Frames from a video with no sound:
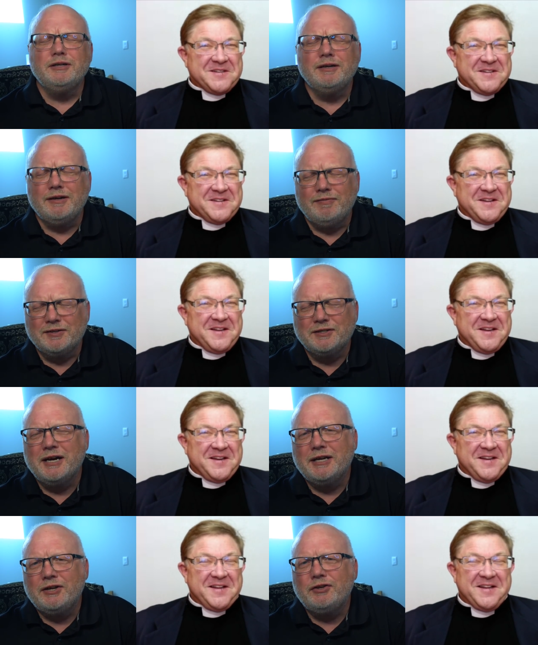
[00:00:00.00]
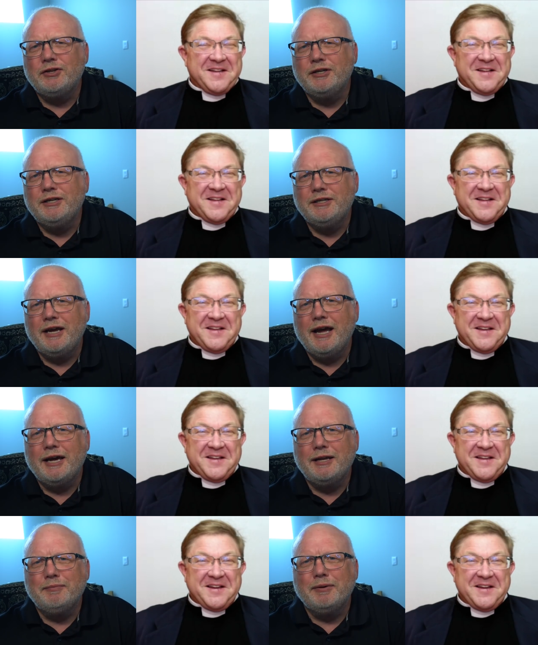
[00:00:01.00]
Speaker 1: No, if it's not in there, you need to
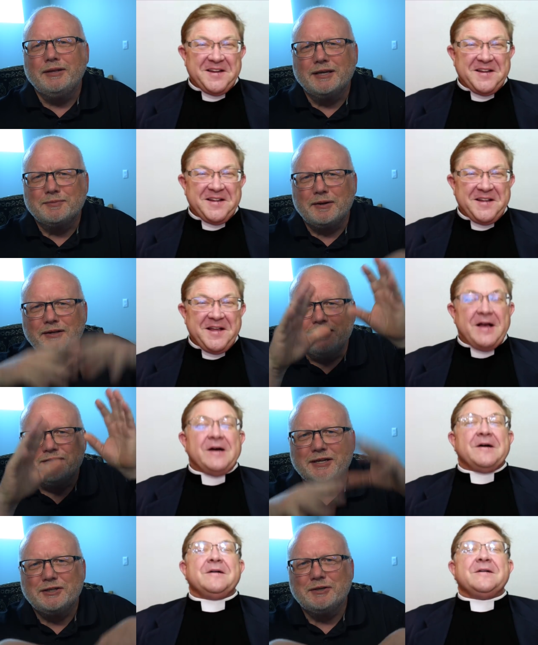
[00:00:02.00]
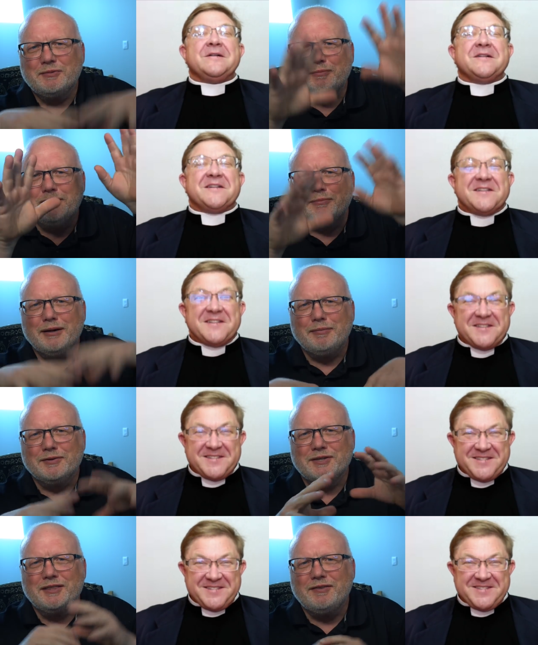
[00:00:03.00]
add it. But that's part of the Ascension. We blew
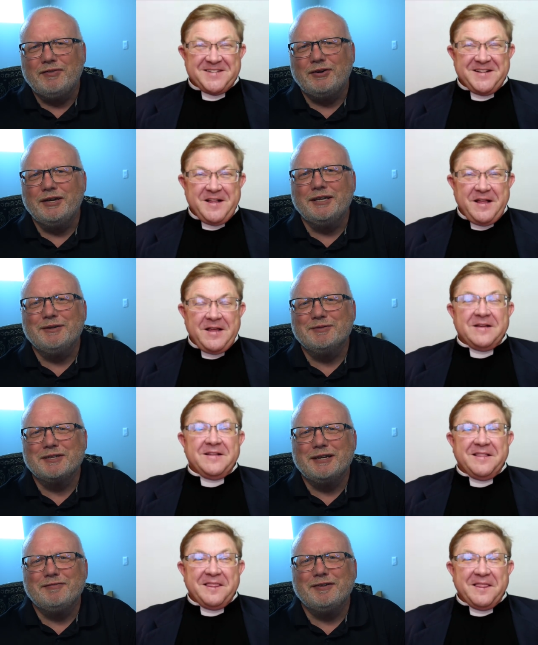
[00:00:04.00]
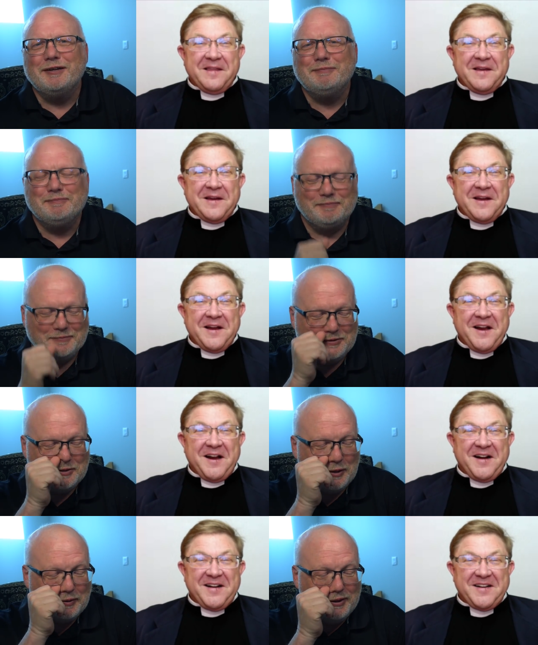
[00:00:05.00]
bubbles at the very end. It was a lot of fun.
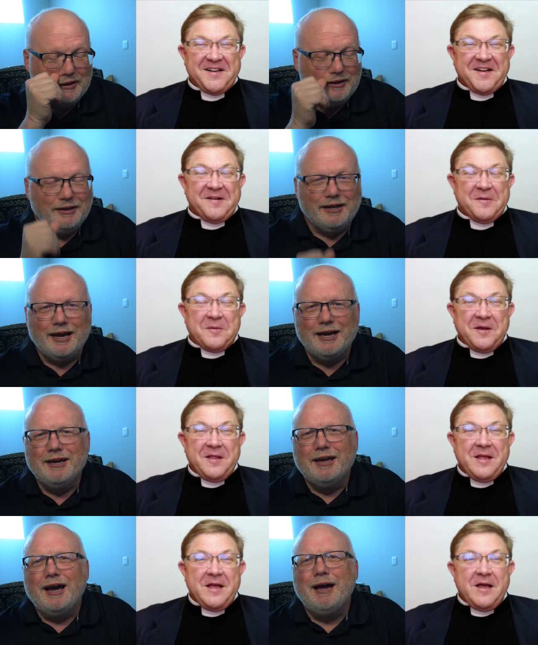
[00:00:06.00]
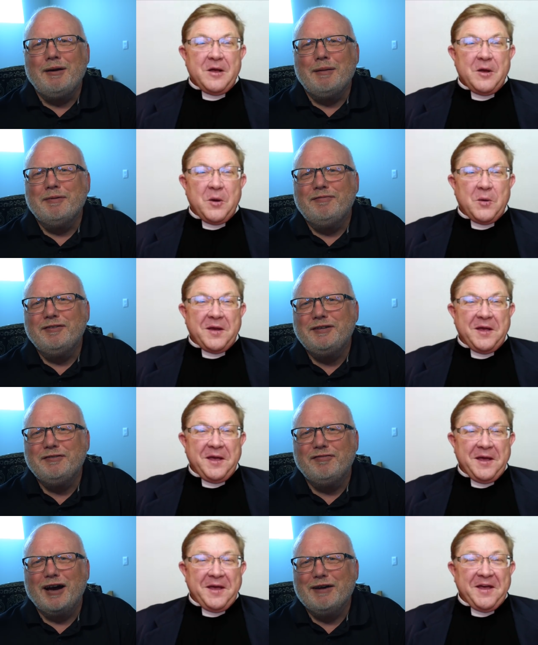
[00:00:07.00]
So Oh. I, am okay. a
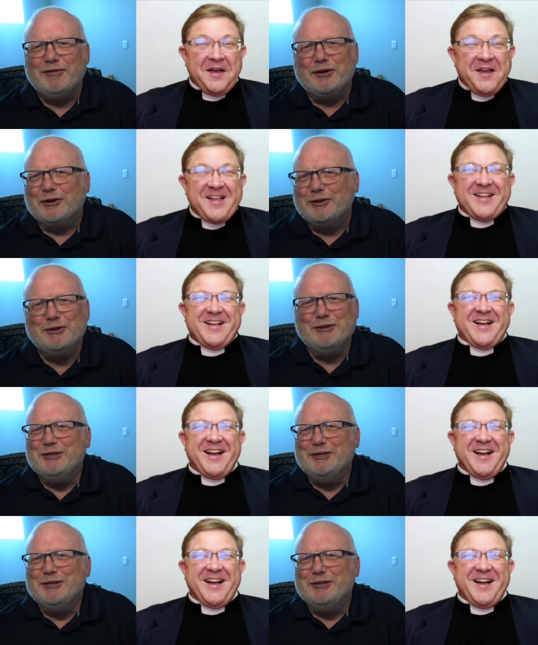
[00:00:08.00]
55 year old who